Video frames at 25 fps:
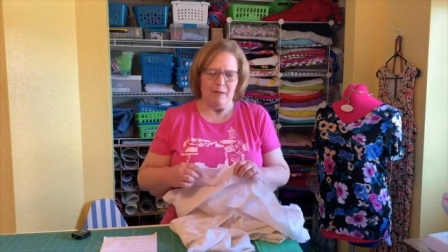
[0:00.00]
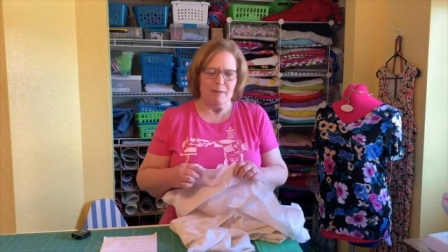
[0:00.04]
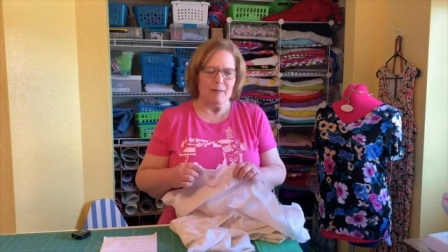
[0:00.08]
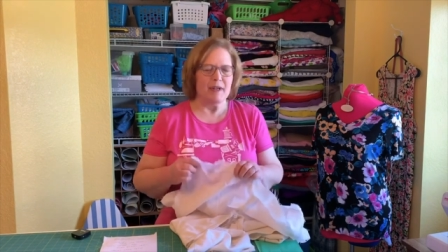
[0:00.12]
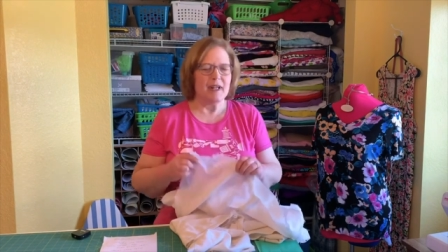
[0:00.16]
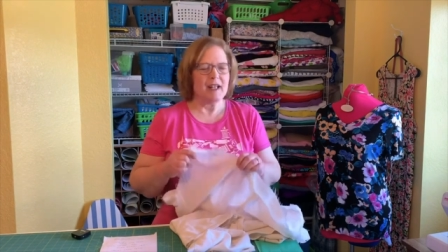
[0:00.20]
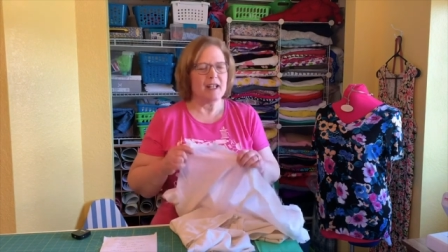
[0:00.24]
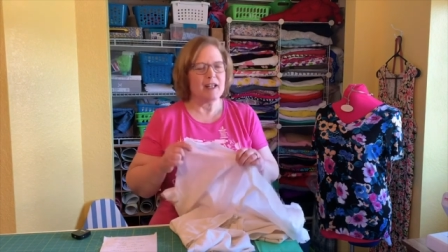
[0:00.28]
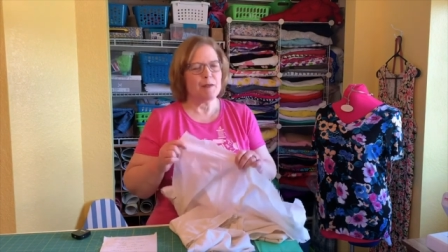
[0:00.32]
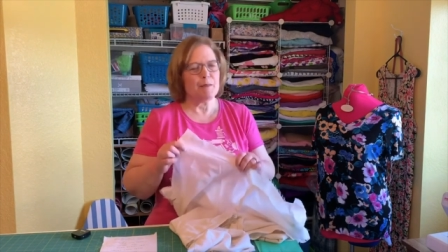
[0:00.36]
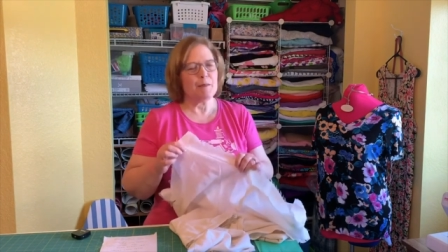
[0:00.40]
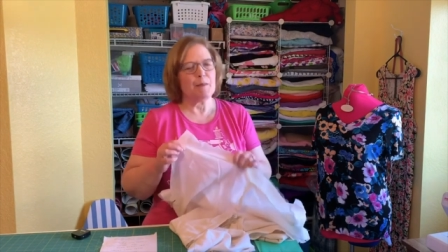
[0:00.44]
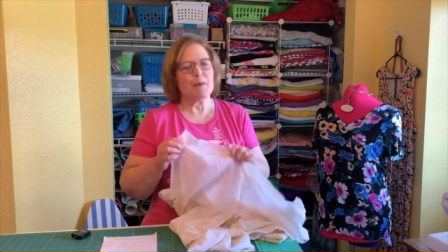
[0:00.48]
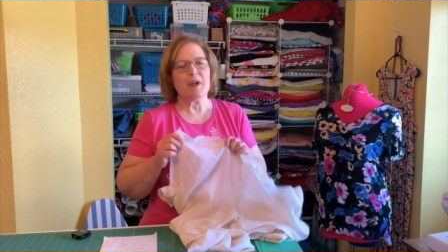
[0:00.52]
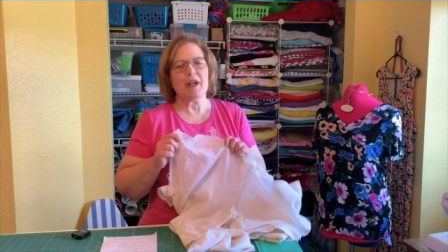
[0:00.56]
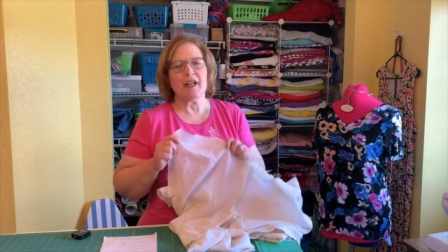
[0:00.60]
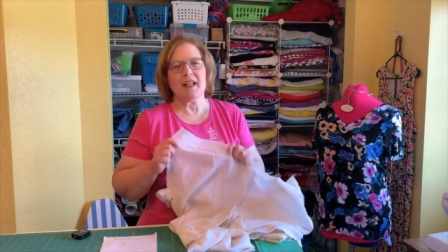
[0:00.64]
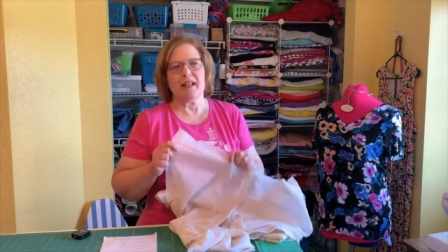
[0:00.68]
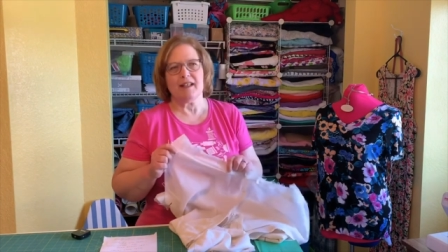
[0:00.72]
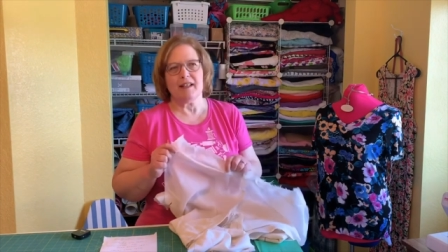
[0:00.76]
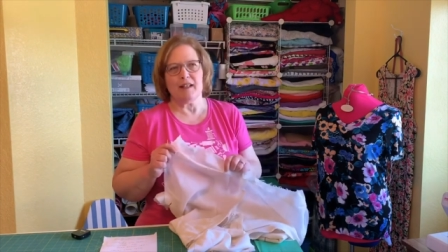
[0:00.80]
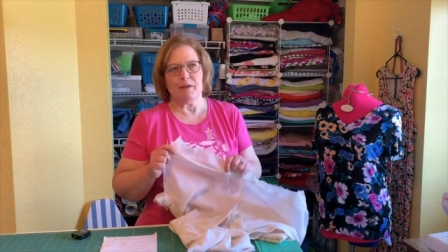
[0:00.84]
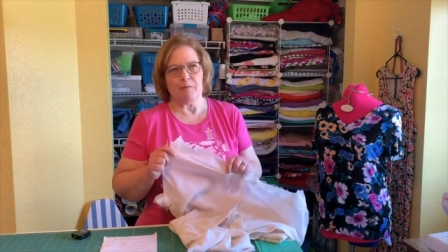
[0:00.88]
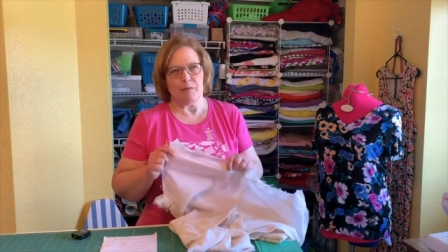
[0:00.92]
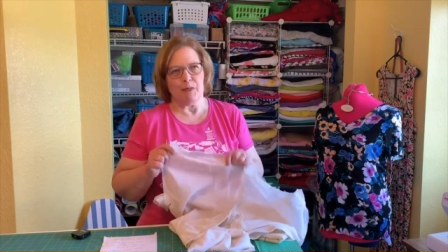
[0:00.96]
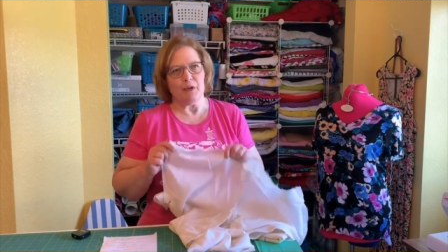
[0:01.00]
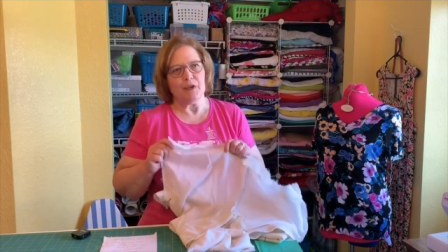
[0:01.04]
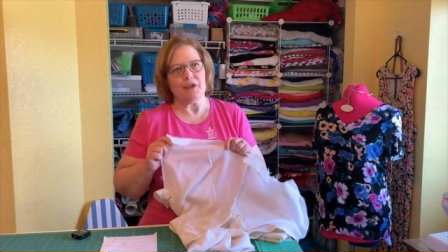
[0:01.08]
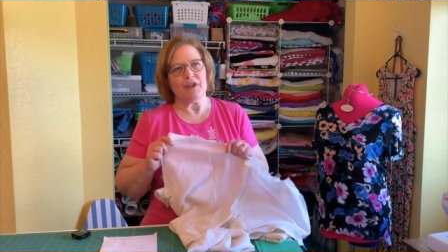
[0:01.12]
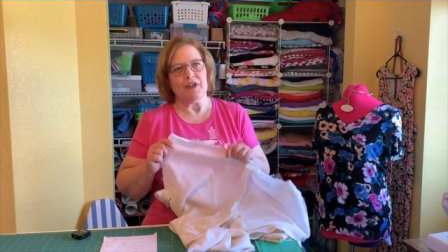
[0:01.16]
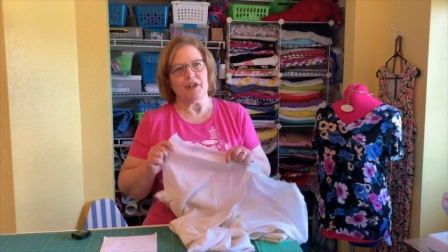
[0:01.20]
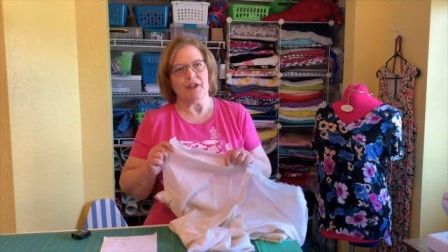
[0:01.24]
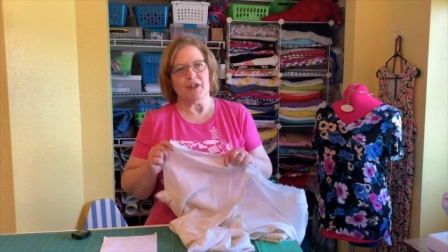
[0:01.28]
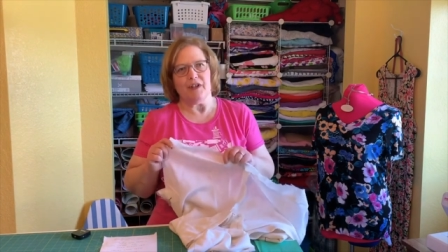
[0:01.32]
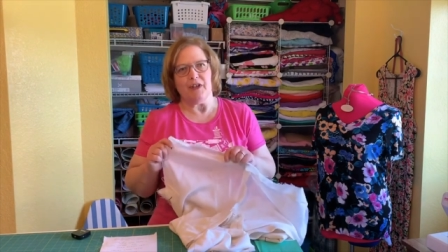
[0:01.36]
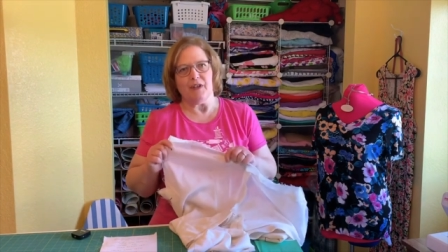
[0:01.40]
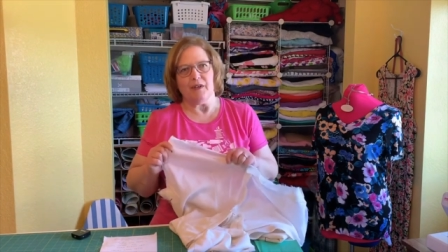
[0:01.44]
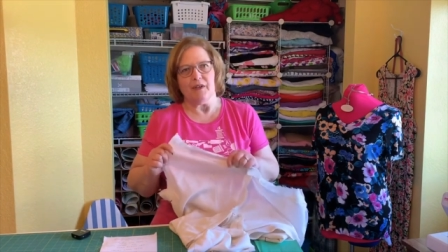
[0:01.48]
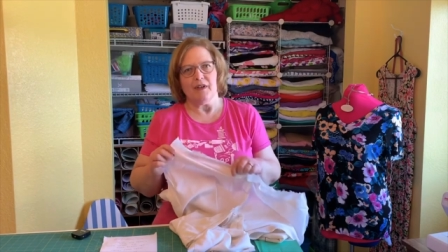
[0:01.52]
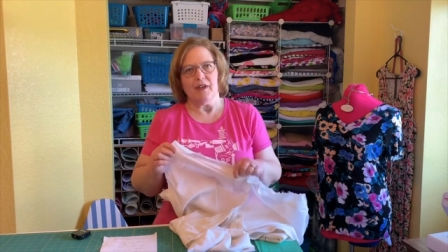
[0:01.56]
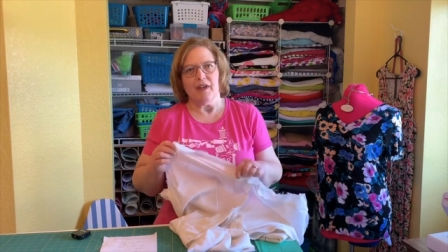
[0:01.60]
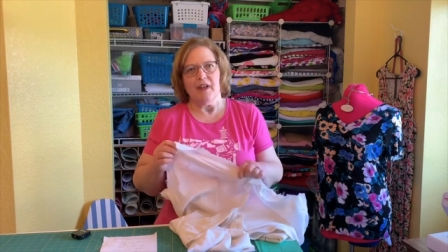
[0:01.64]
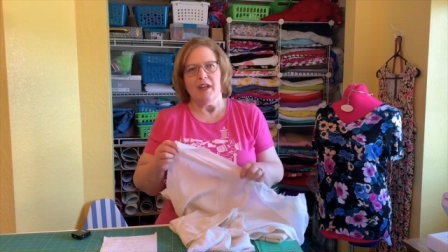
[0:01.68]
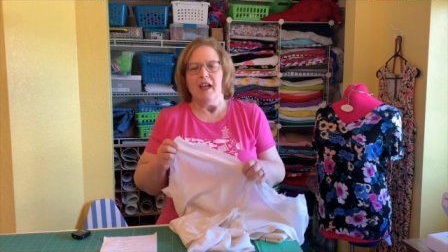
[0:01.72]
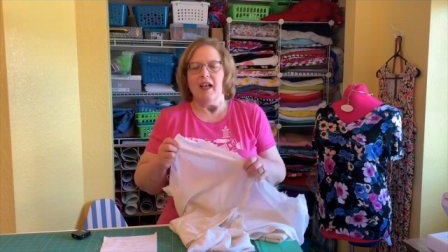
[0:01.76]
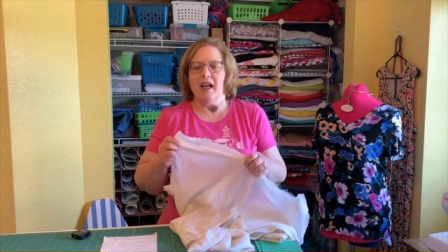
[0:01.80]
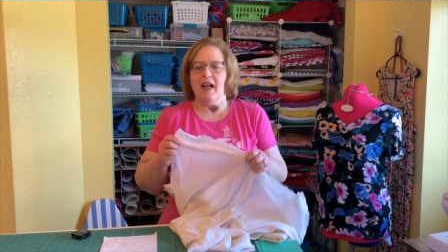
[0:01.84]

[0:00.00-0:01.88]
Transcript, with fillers: But it's pretty simple to do.